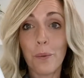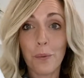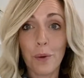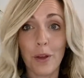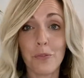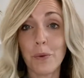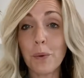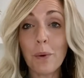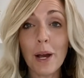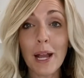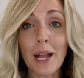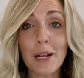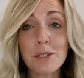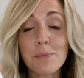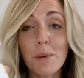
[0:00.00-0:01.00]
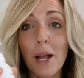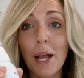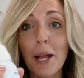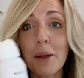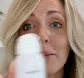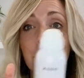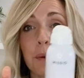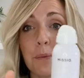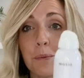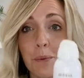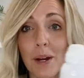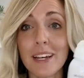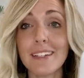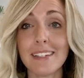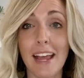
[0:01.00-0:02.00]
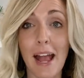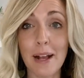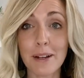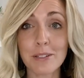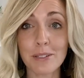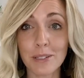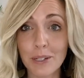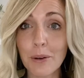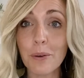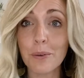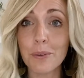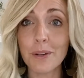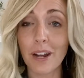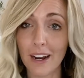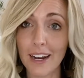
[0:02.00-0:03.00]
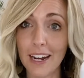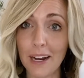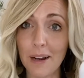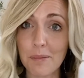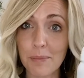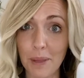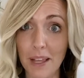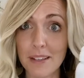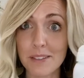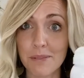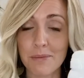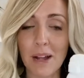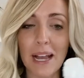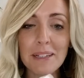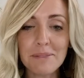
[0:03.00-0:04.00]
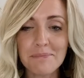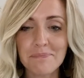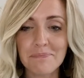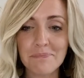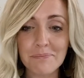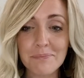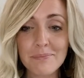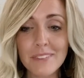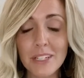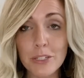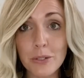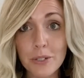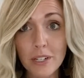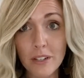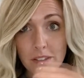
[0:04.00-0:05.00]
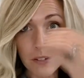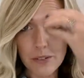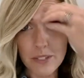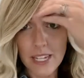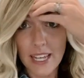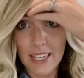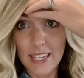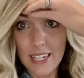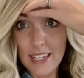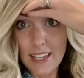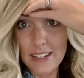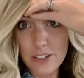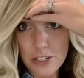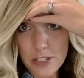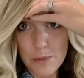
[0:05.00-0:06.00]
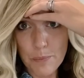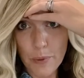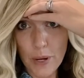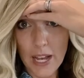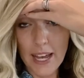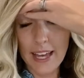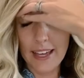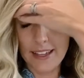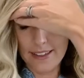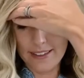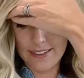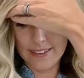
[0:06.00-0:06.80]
If we want hairspray, we want it to actually hold our hair in place, right? You can also take it and just spray